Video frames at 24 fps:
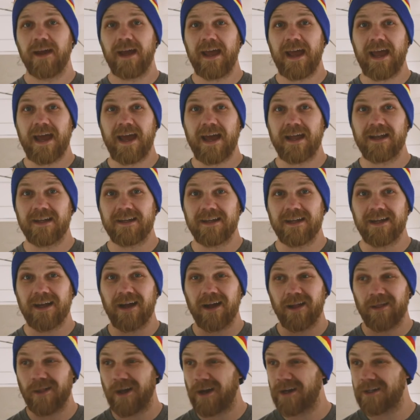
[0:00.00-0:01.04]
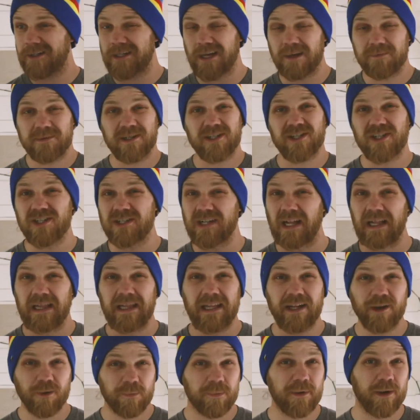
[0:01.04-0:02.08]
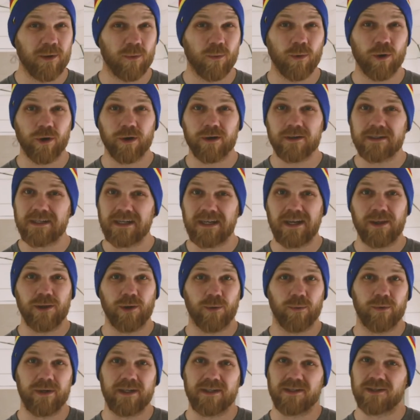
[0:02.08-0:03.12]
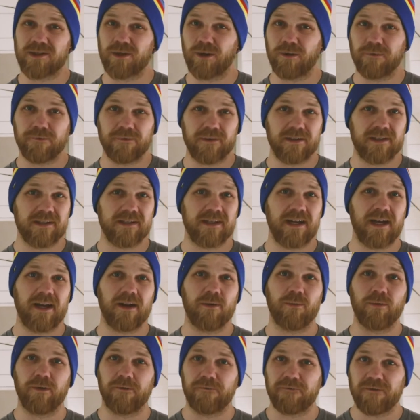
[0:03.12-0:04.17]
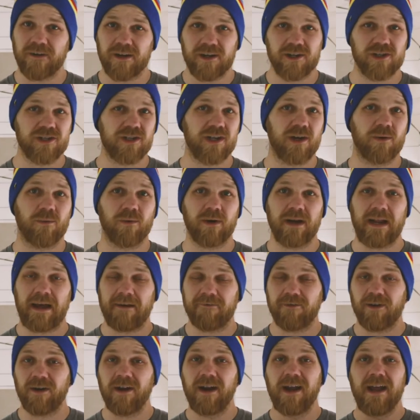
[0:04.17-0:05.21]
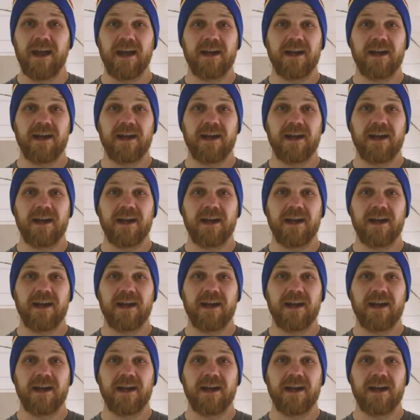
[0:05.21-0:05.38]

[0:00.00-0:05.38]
And a lot of times it's just a little bit of work to either resurface it, refinish it, whatever,